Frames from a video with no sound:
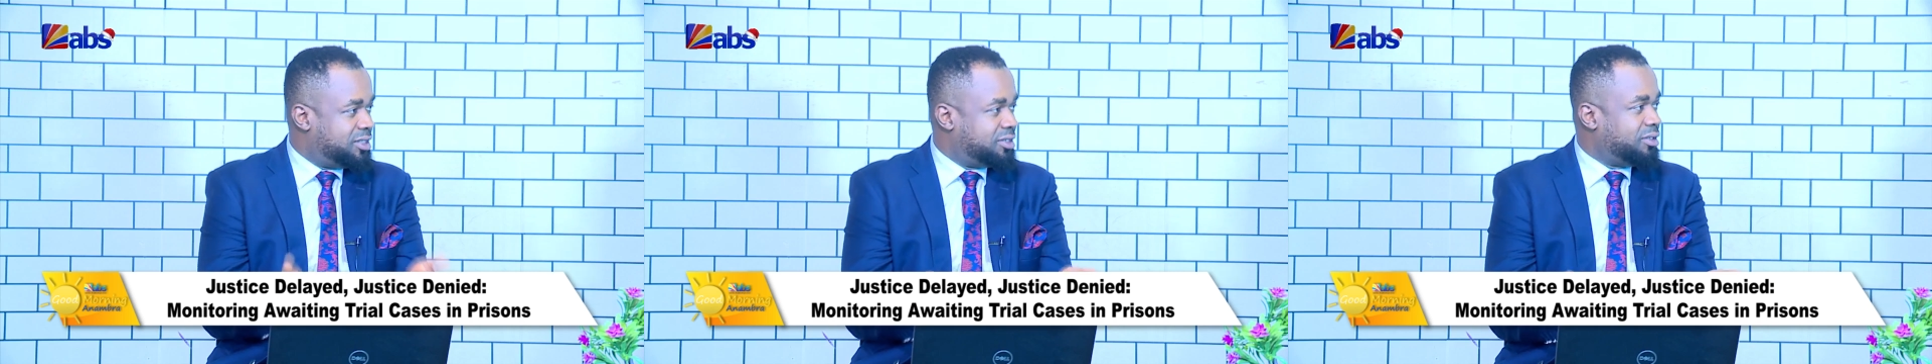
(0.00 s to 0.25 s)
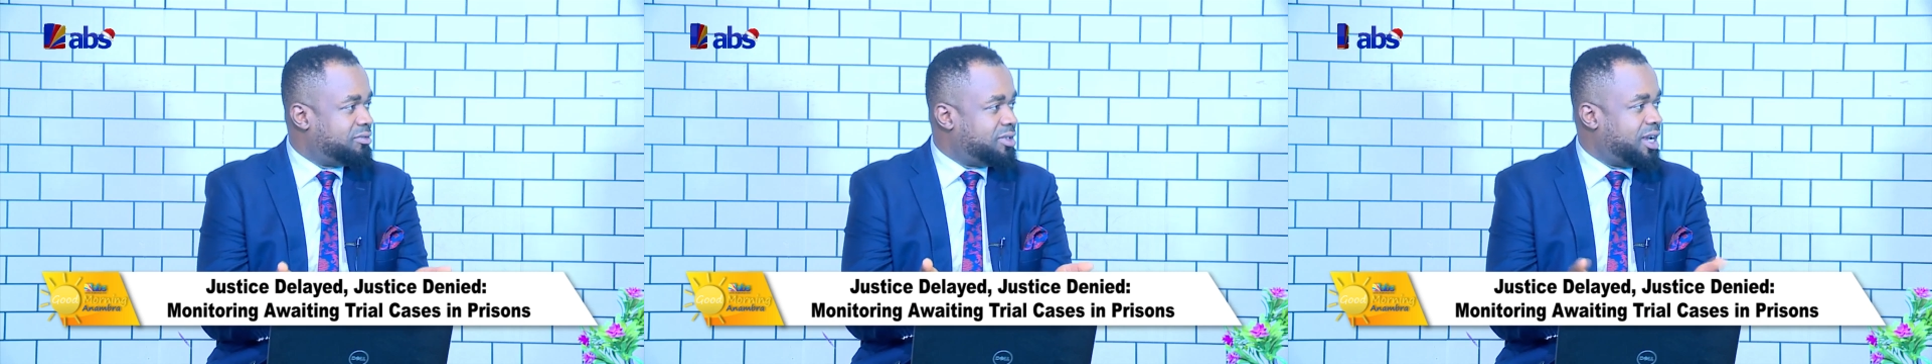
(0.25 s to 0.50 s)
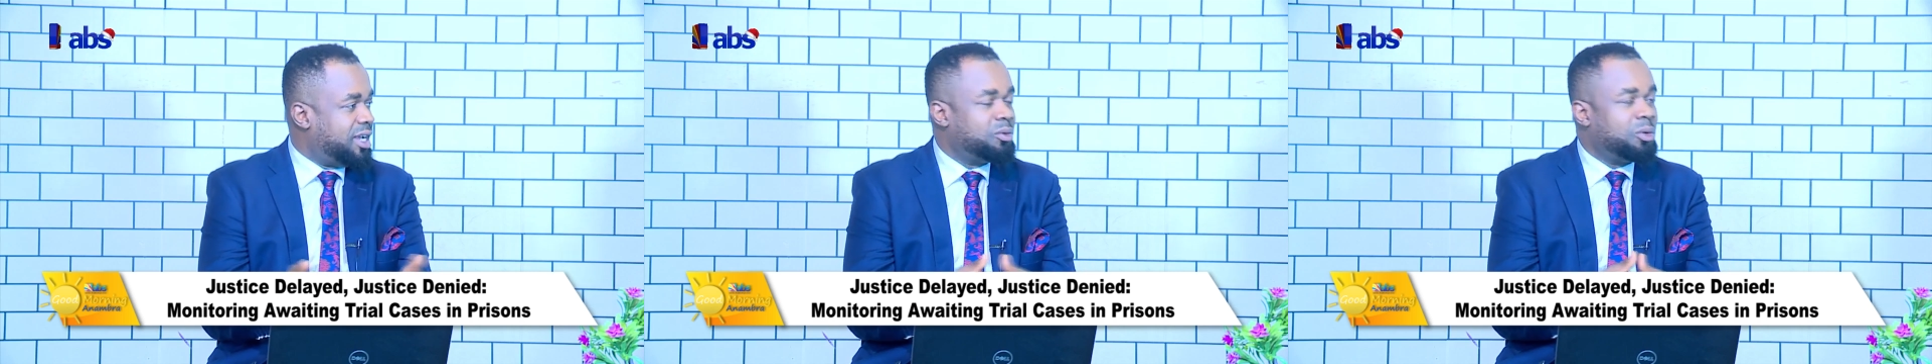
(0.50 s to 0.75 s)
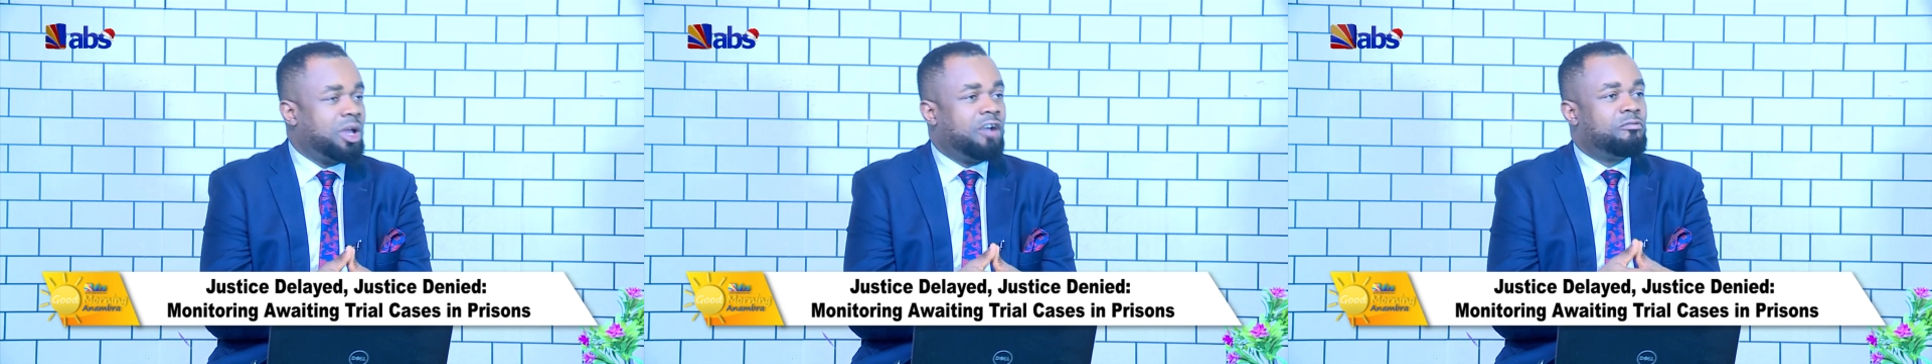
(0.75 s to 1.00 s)
of that,
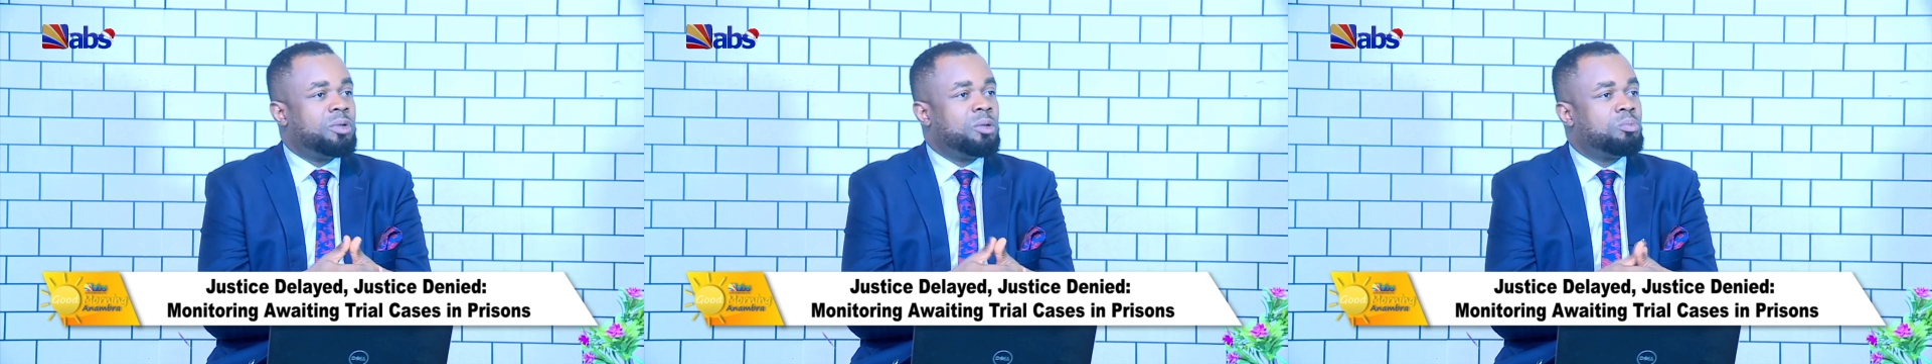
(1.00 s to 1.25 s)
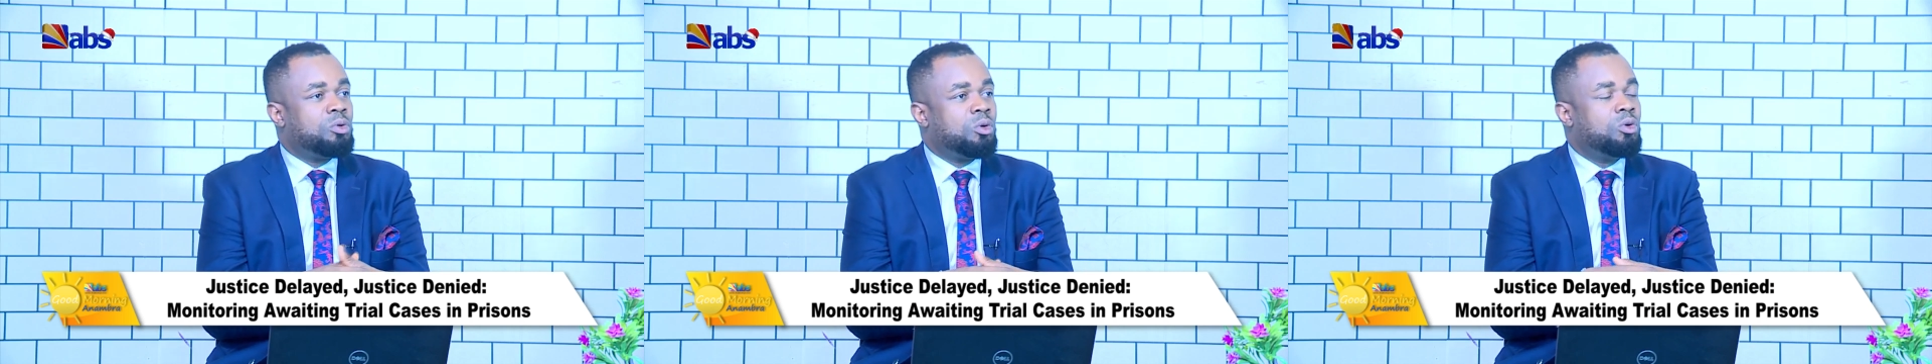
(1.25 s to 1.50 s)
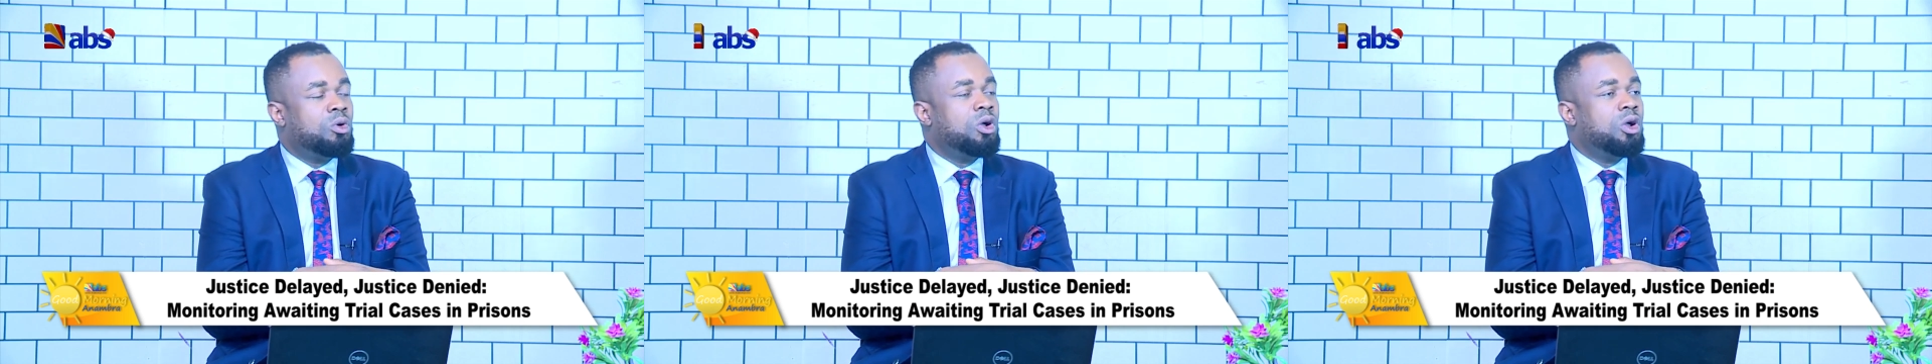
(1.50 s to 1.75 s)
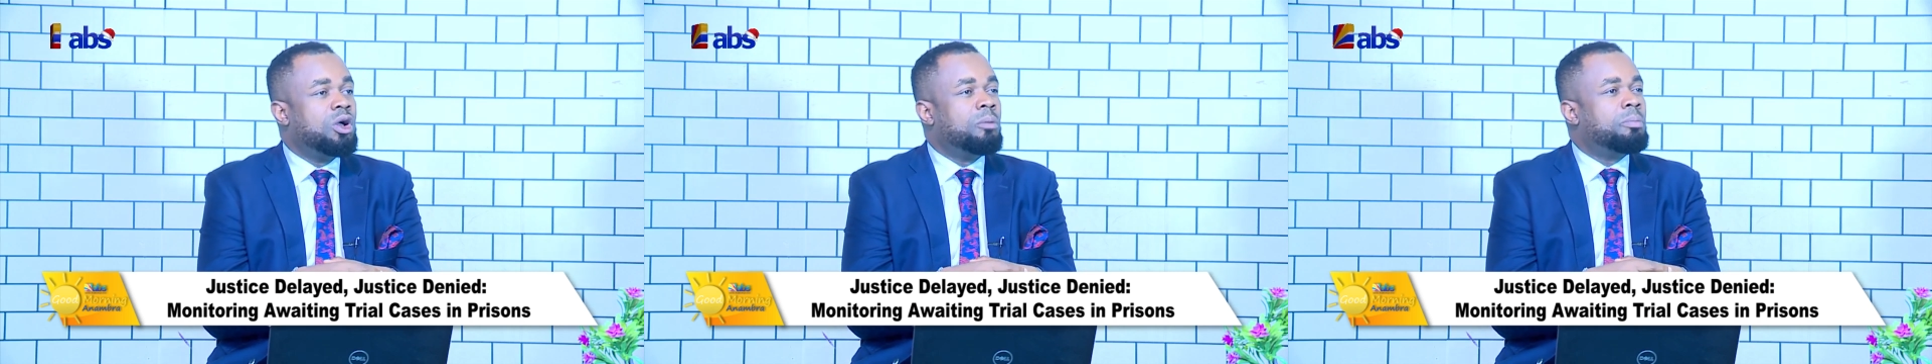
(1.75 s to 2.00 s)
we have people
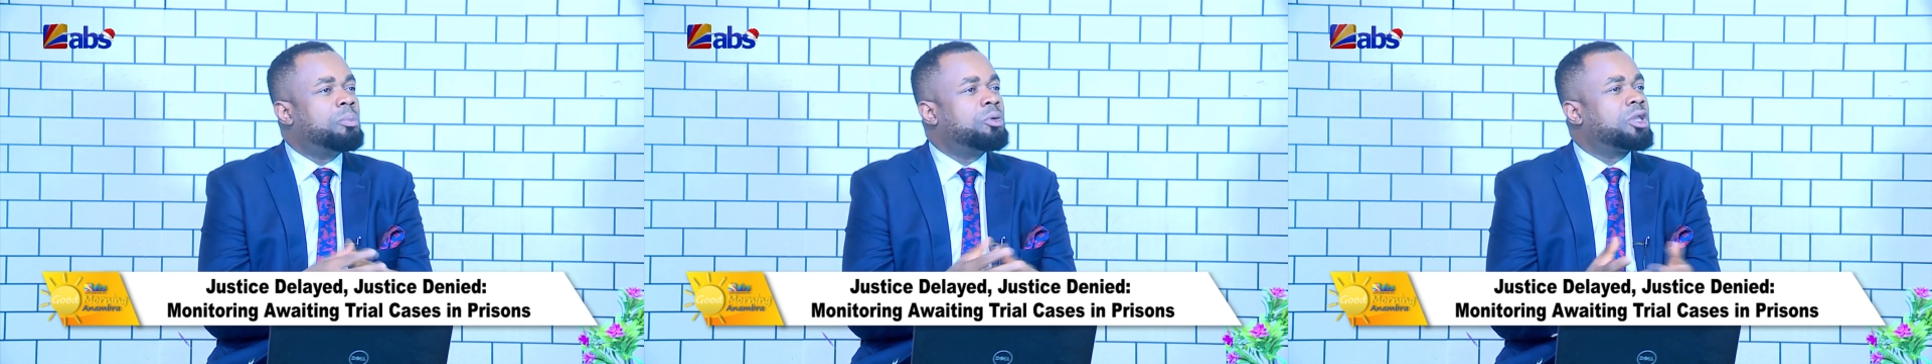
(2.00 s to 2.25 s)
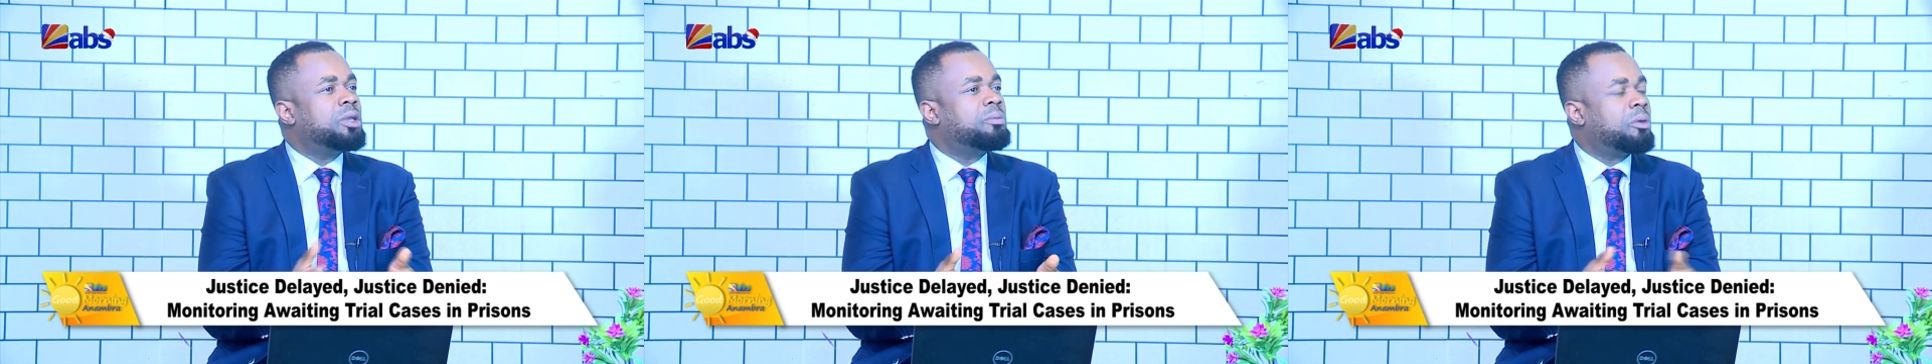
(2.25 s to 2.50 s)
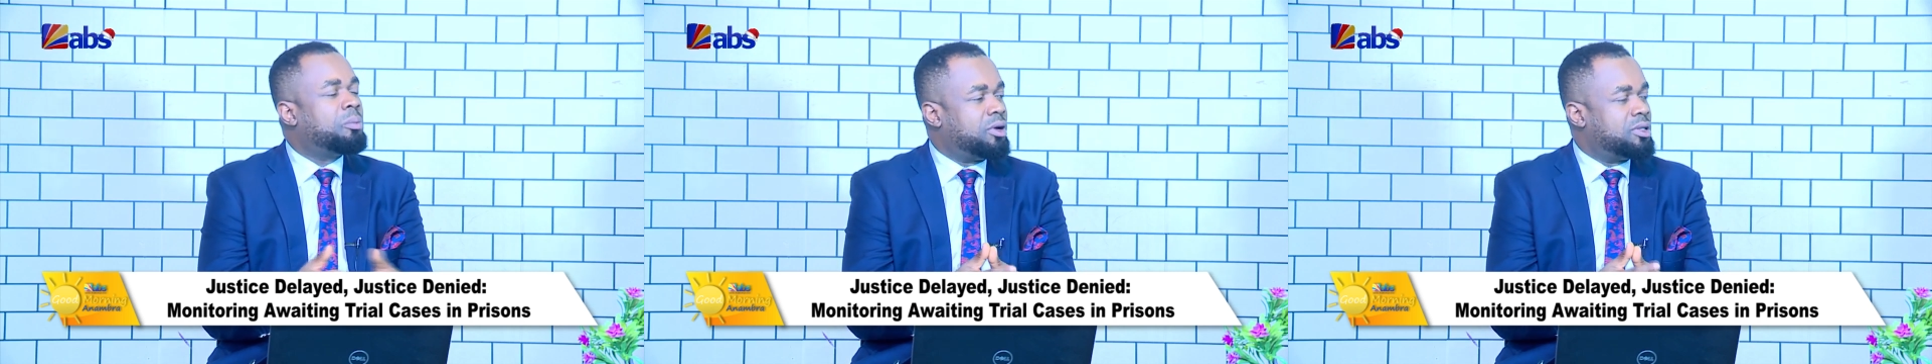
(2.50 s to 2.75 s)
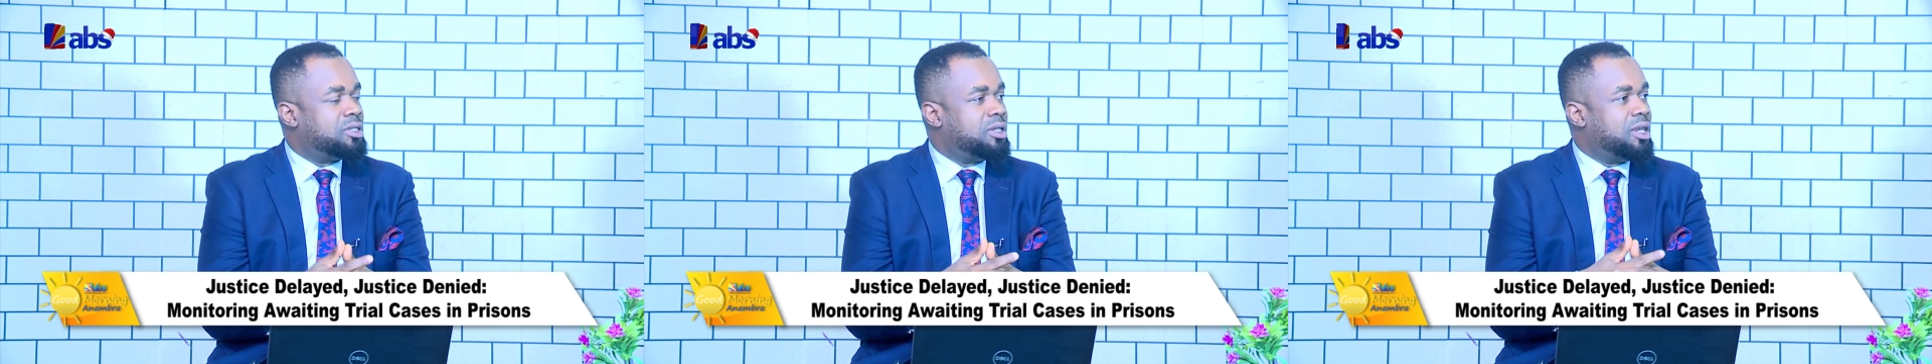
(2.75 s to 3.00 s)
keep
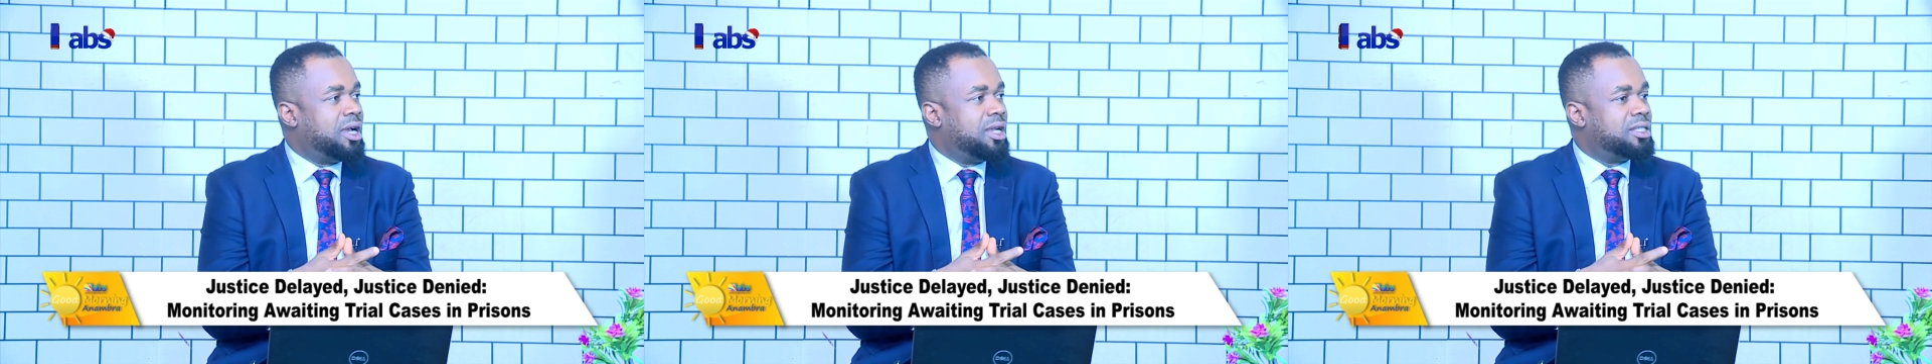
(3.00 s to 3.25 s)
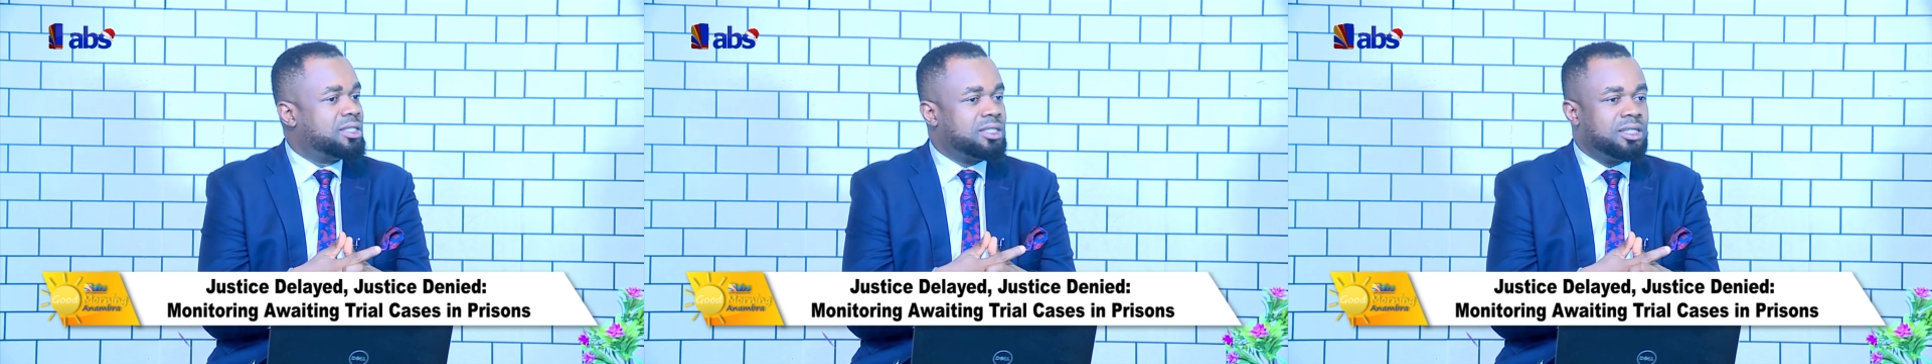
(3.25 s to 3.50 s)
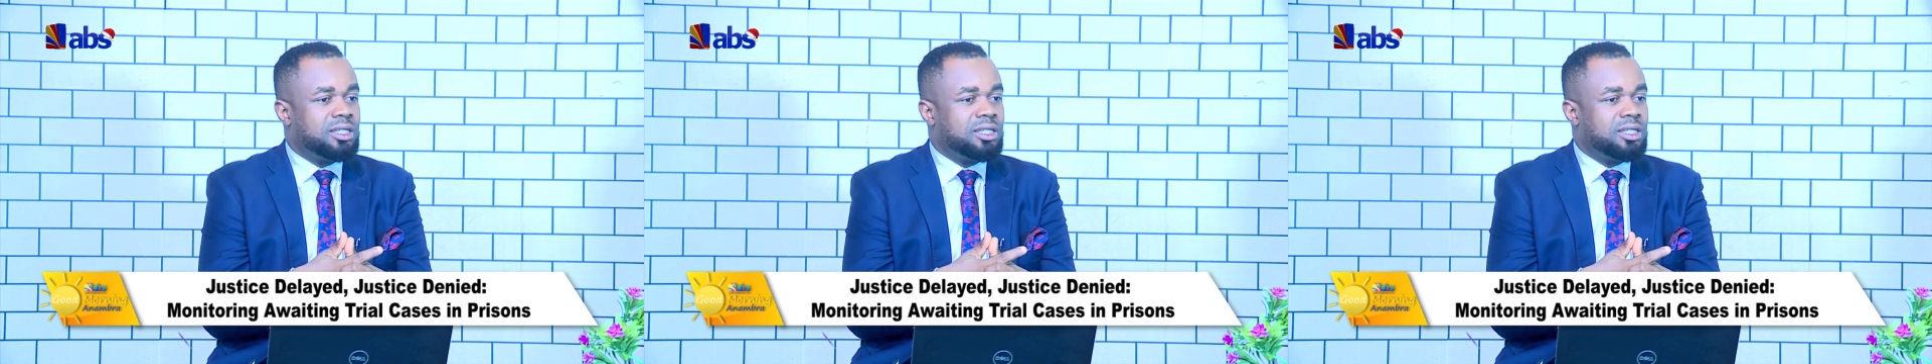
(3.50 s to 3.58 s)
reporting that